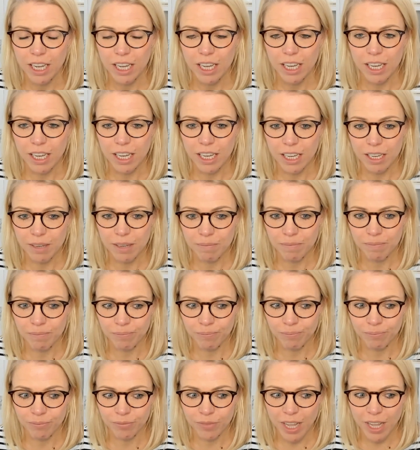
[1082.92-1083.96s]

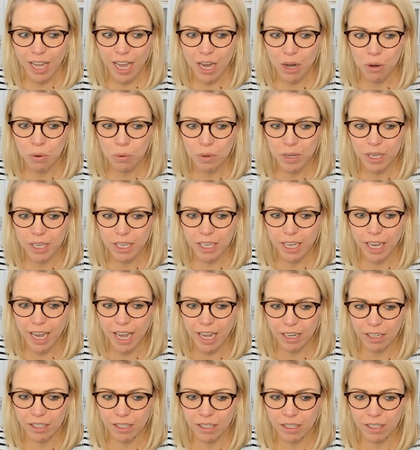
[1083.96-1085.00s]
how we
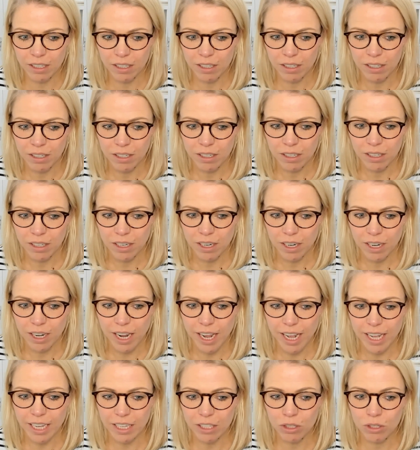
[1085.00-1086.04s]
can
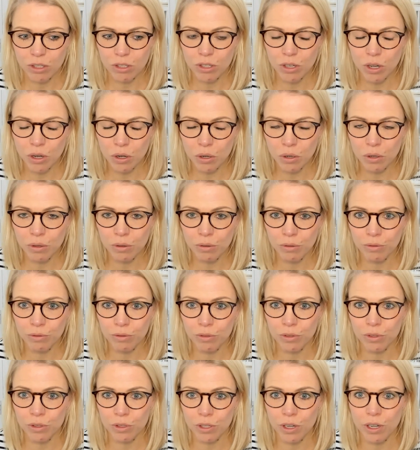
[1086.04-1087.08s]
solve
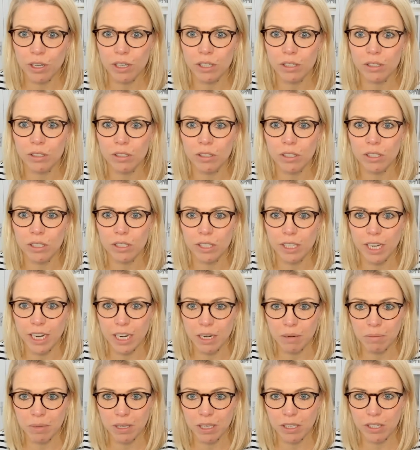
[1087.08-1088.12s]
certain
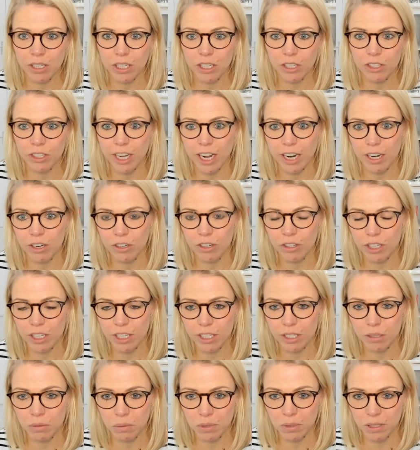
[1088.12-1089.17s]
sustainability
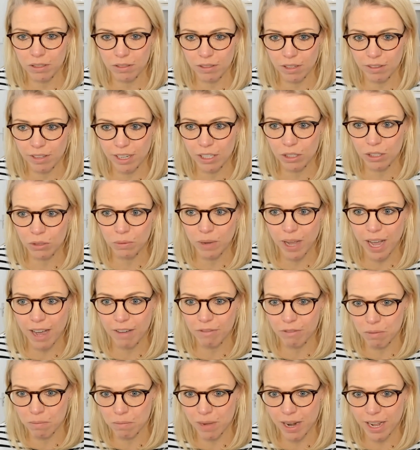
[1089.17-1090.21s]
challenges with the things we have
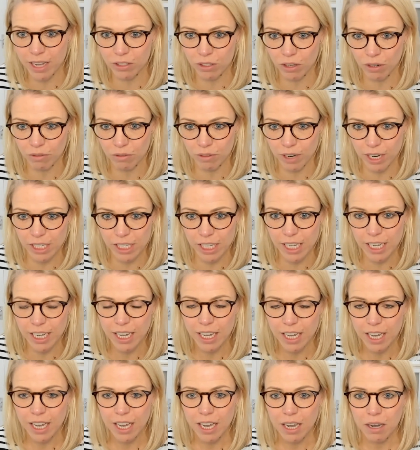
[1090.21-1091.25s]
in place already,
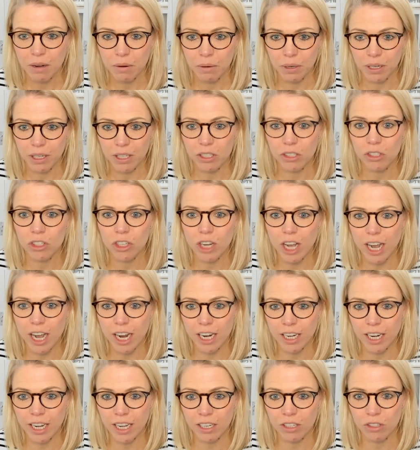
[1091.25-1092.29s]
whereas
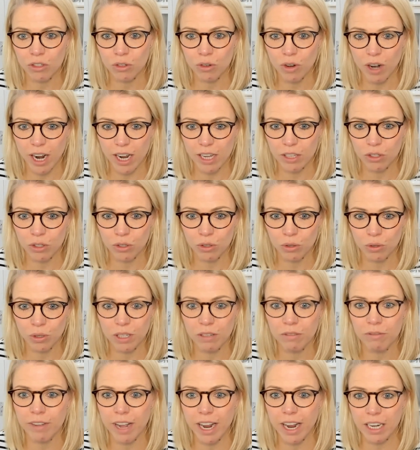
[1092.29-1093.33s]
China tries to
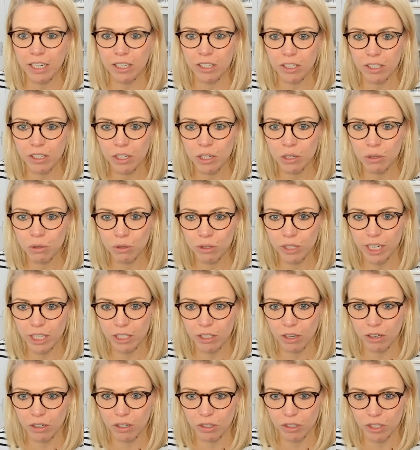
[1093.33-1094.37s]
invent new
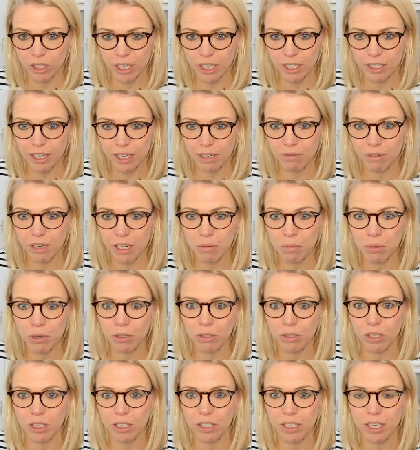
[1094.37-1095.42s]
technologies and really
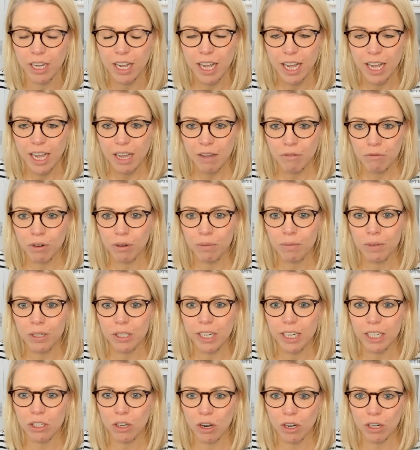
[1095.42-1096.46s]
push that from a
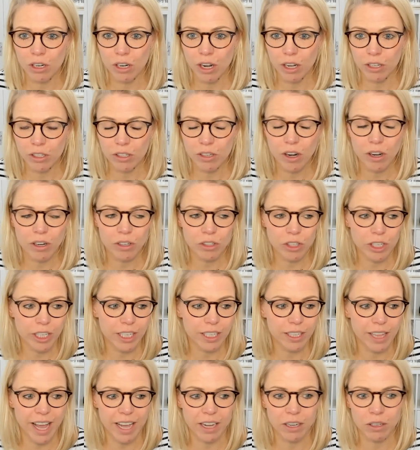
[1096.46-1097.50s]

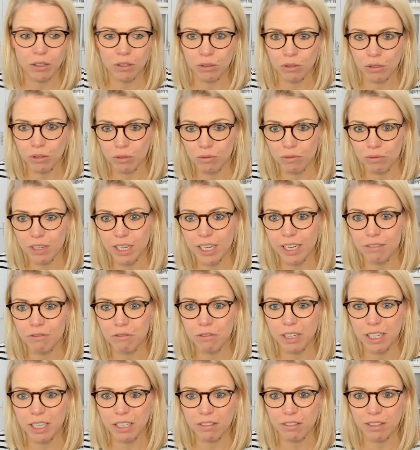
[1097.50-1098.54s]
technological angle to really
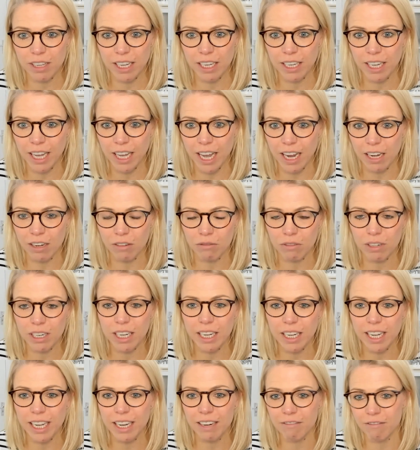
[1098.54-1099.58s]
rethink and
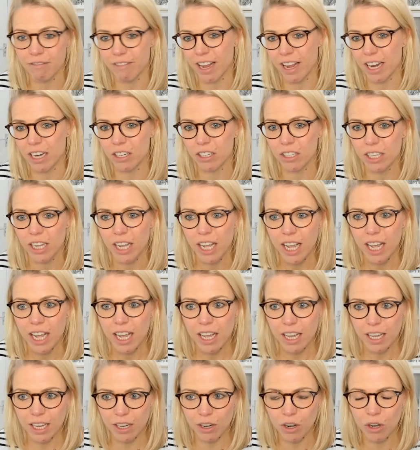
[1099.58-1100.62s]
reinvent,
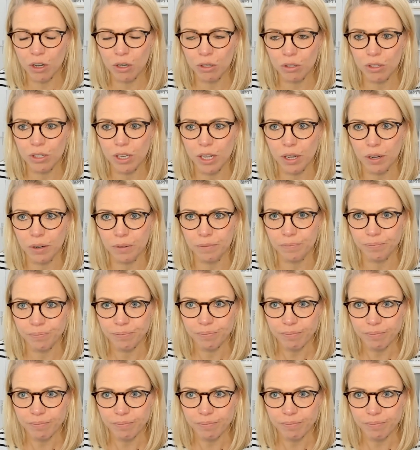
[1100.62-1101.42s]
and also